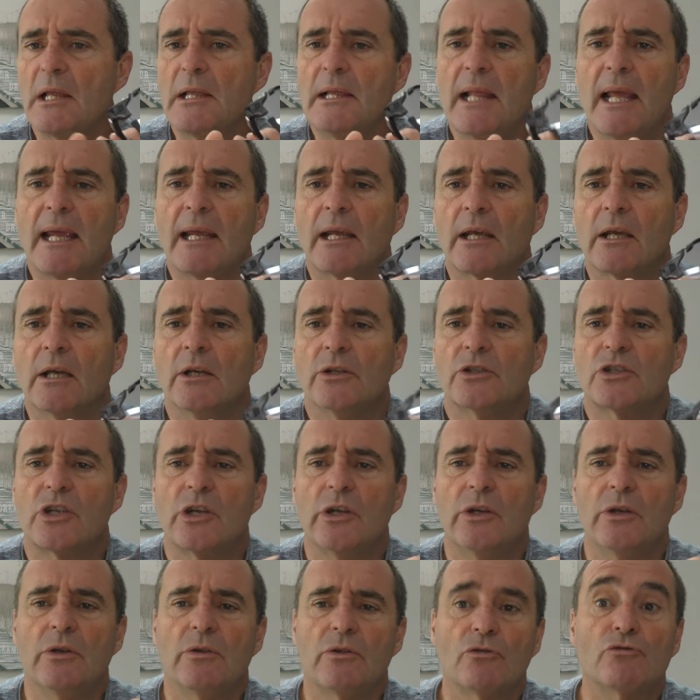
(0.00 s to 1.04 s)
a link
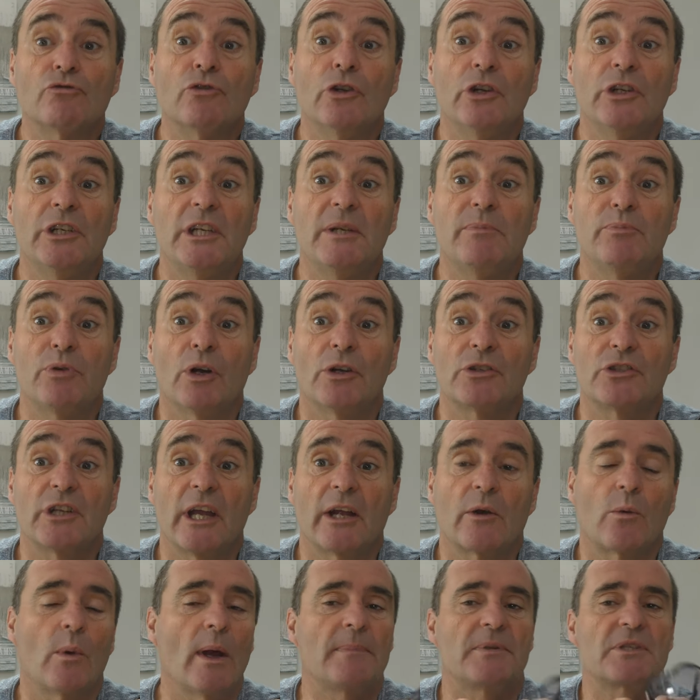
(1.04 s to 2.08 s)
to the Rudy
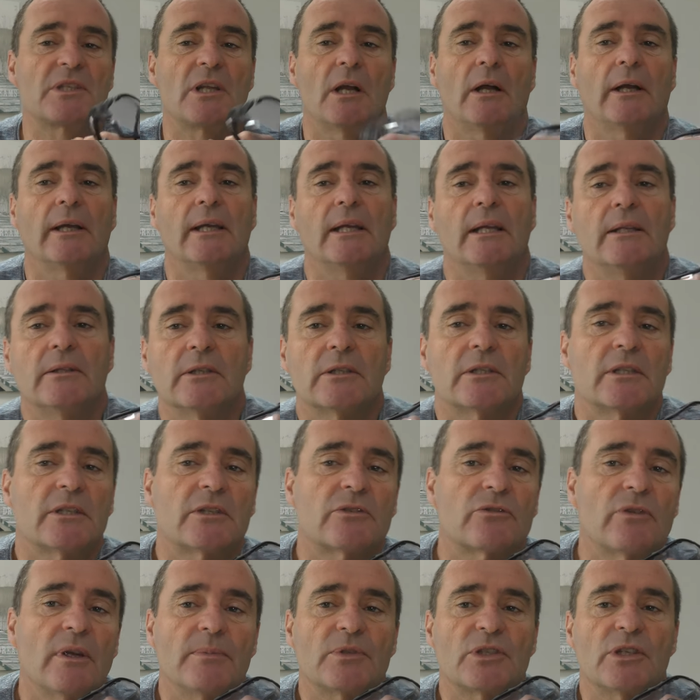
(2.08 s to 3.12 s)
Project website in the
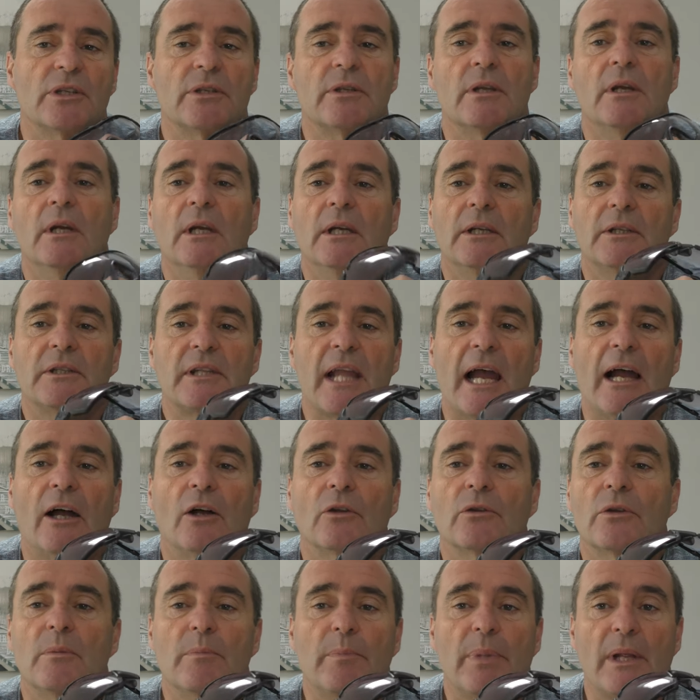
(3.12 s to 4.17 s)
description
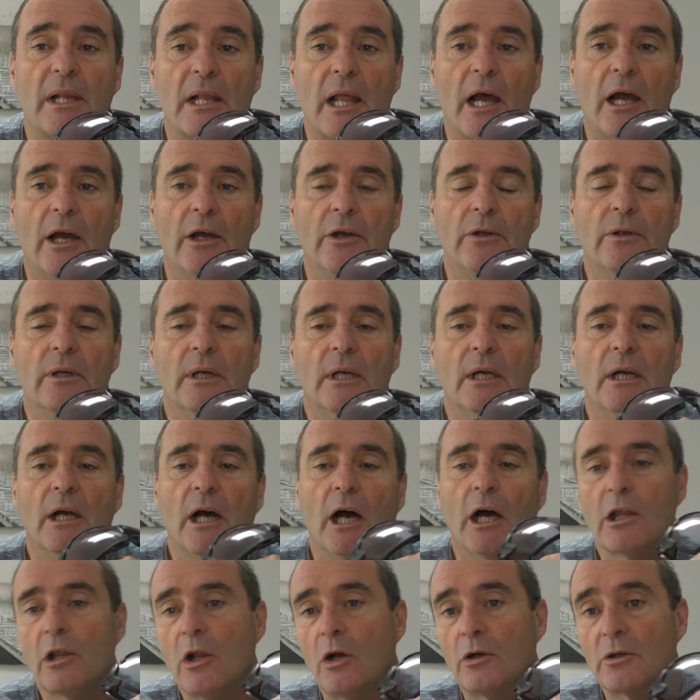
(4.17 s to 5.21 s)
down below,
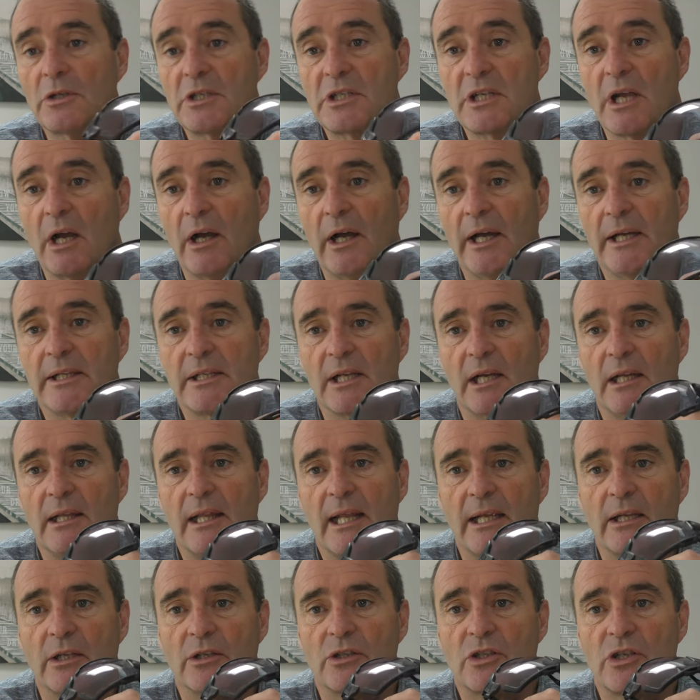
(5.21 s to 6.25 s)
alongside a
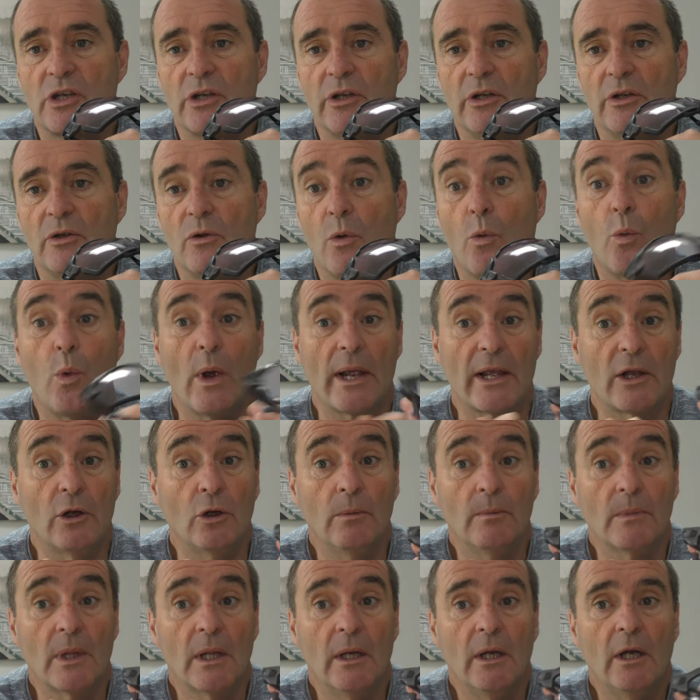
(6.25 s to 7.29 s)
link to
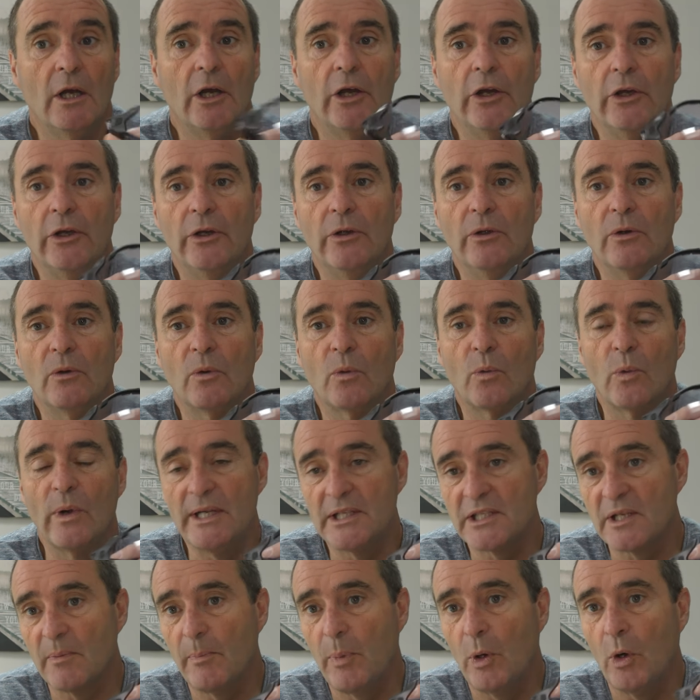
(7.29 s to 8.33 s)
Wiggle, who we
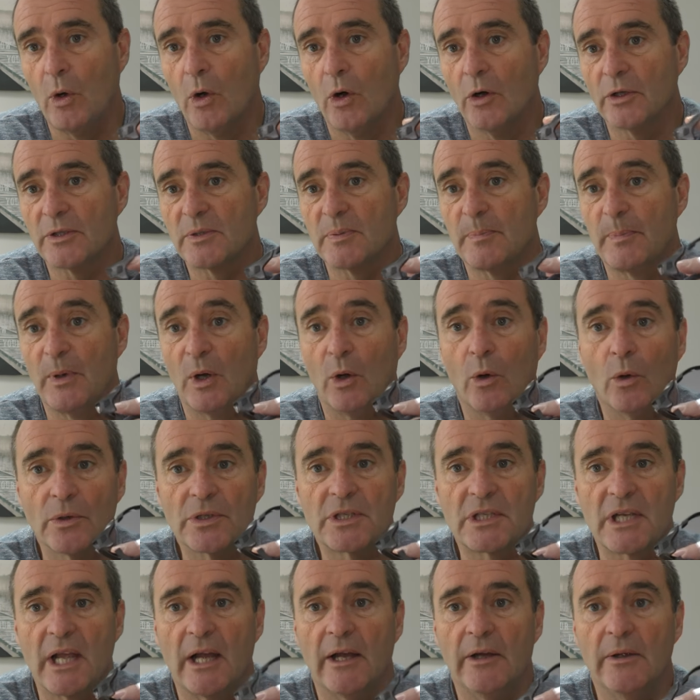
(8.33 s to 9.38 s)
support, but
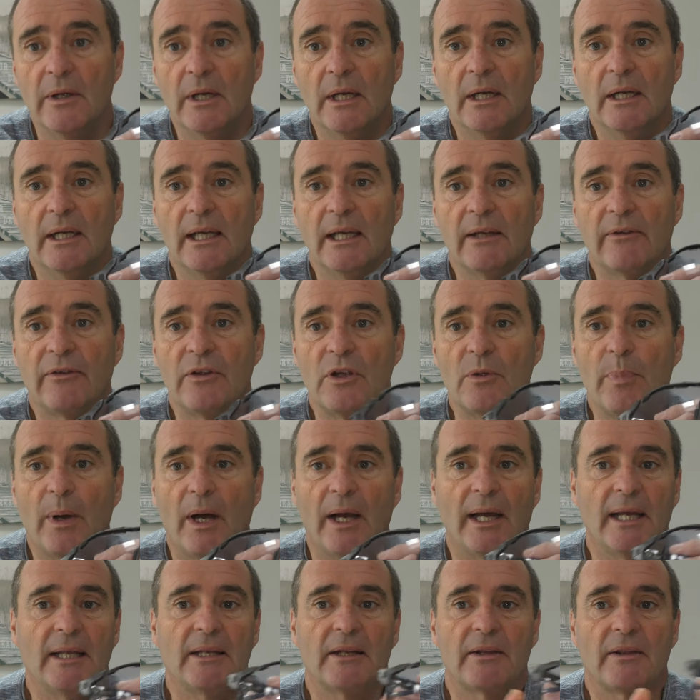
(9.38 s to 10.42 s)
also if you
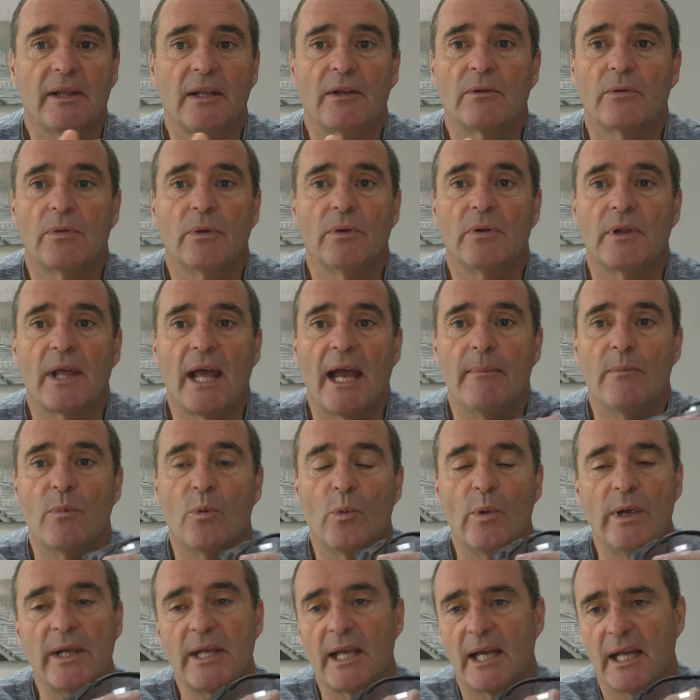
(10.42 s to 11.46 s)
buy anything through
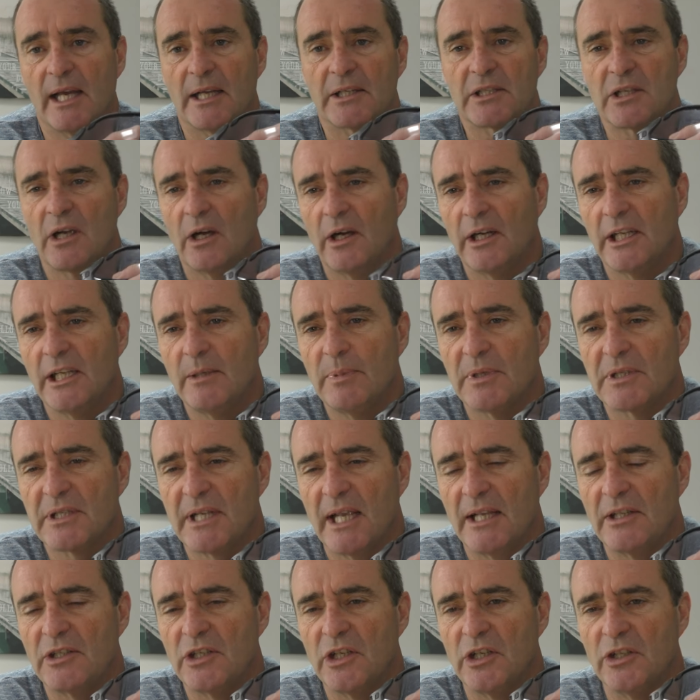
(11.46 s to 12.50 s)
them, we get a tiny
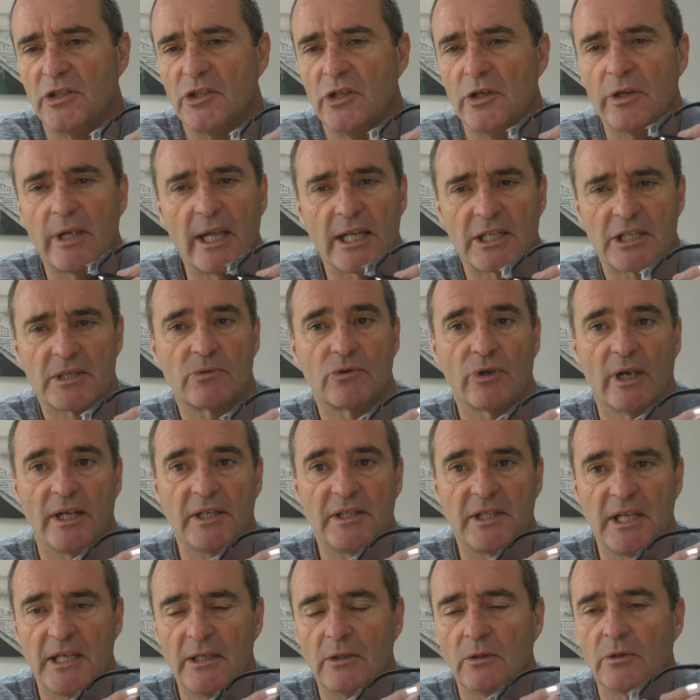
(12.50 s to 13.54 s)
percentage. You get some
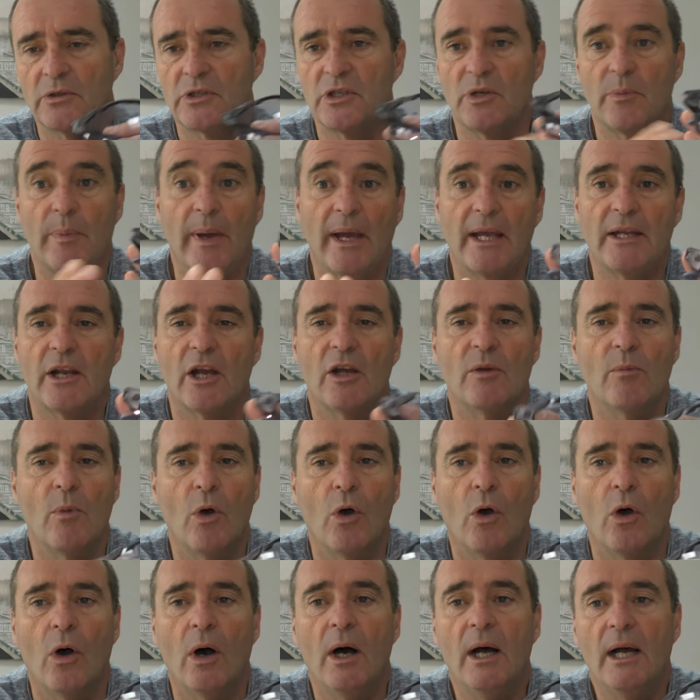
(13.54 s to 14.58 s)
great deals, you pay no
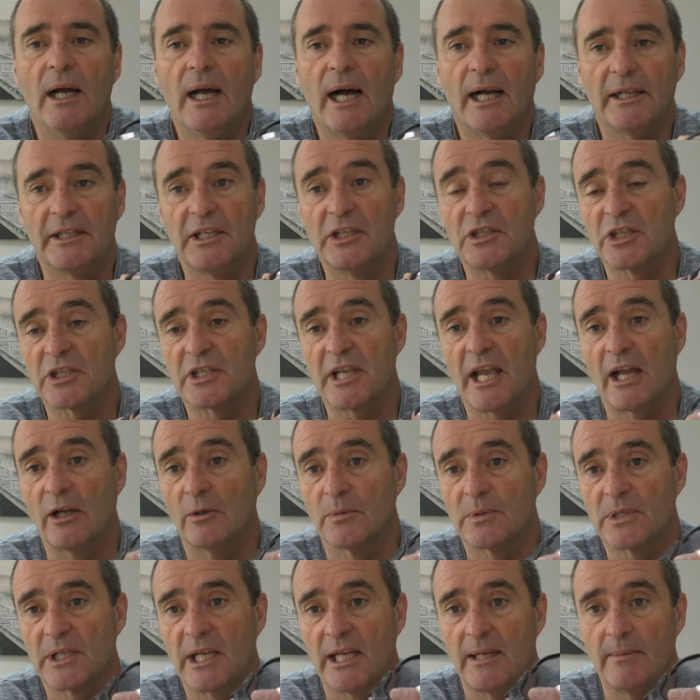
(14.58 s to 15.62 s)
more, and it just
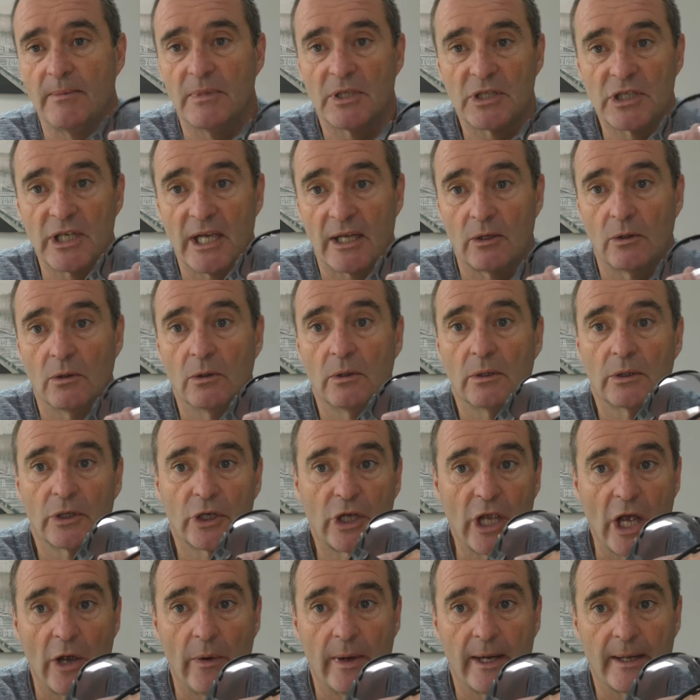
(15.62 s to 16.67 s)
helps keep the channel
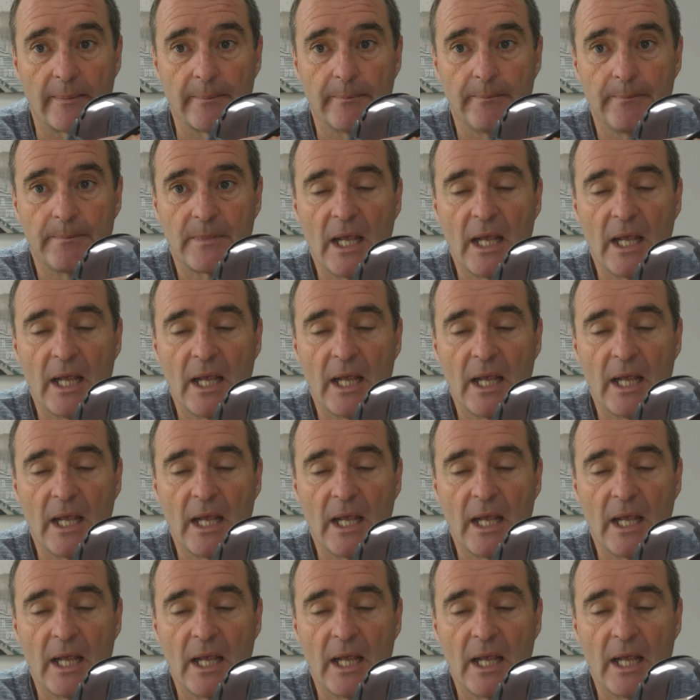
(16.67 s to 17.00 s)
going.